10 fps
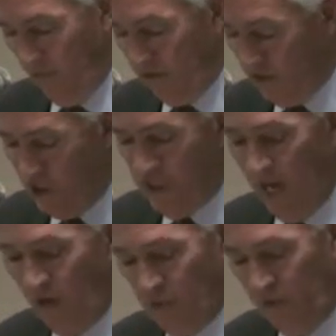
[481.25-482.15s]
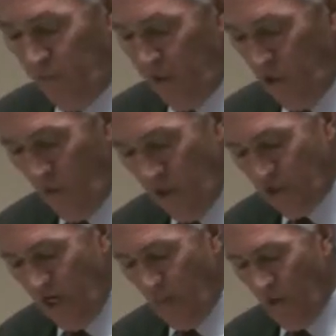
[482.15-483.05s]
This is a challenge, but if we do our
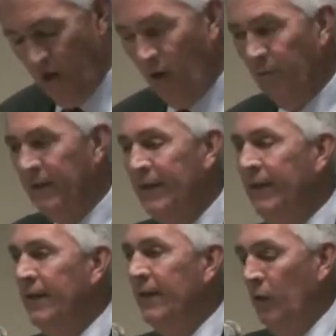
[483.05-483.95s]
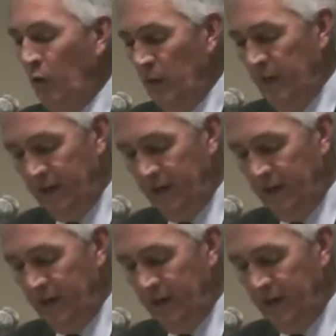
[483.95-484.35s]
job well, we can be